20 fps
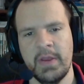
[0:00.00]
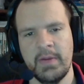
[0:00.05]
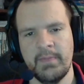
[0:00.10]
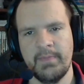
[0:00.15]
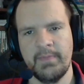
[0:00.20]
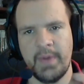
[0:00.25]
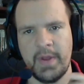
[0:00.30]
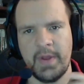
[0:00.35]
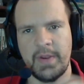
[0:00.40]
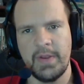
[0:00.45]

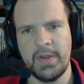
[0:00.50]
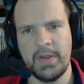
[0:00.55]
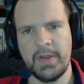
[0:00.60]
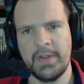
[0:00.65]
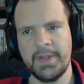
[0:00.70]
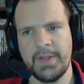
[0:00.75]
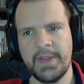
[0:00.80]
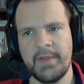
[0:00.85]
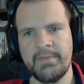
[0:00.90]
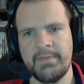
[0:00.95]
But
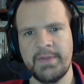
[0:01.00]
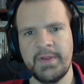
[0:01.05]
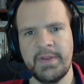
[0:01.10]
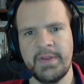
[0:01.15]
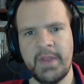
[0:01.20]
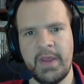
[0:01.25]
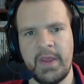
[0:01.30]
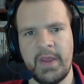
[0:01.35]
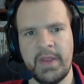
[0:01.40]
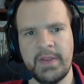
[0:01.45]

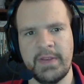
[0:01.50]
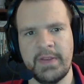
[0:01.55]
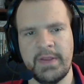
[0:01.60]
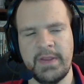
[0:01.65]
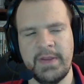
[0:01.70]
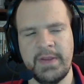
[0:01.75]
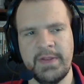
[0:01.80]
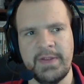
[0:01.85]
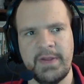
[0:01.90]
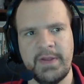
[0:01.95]
something that
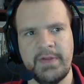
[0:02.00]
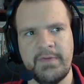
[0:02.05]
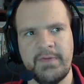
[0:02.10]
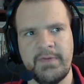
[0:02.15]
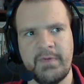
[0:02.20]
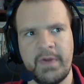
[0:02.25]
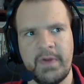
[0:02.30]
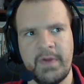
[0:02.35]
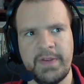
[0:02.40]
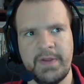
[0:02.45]
is
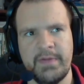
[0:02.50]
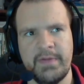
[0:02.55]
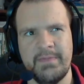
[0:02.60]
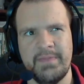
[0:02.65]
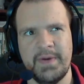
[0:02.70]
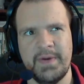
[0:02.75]
interesting,